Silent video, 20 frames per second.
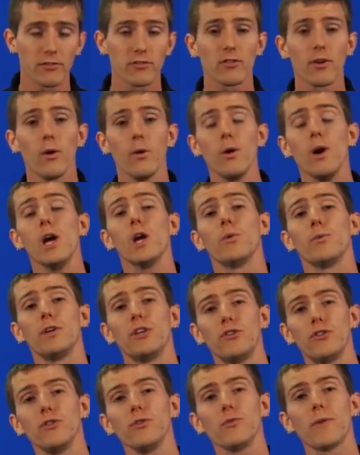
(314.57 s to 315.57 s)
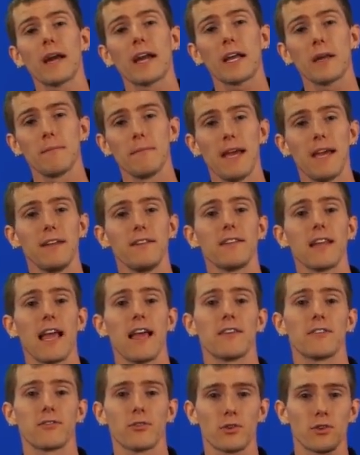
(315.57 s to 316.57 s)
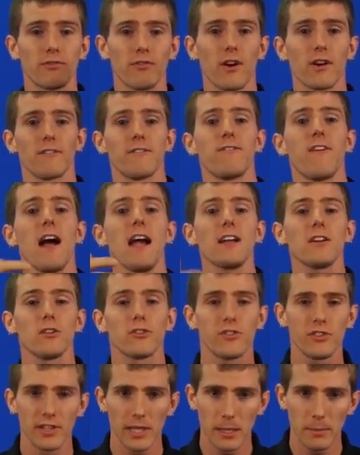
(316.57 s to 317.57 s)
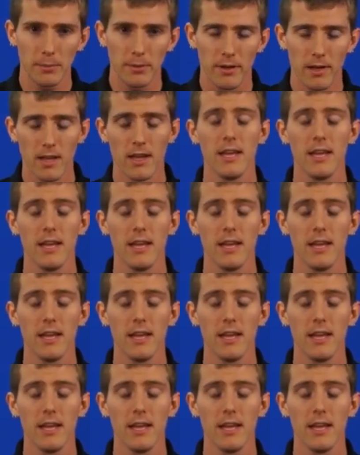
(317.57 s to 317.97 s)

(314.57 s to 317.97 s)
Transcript: So we do recommend, as sort of our final tip,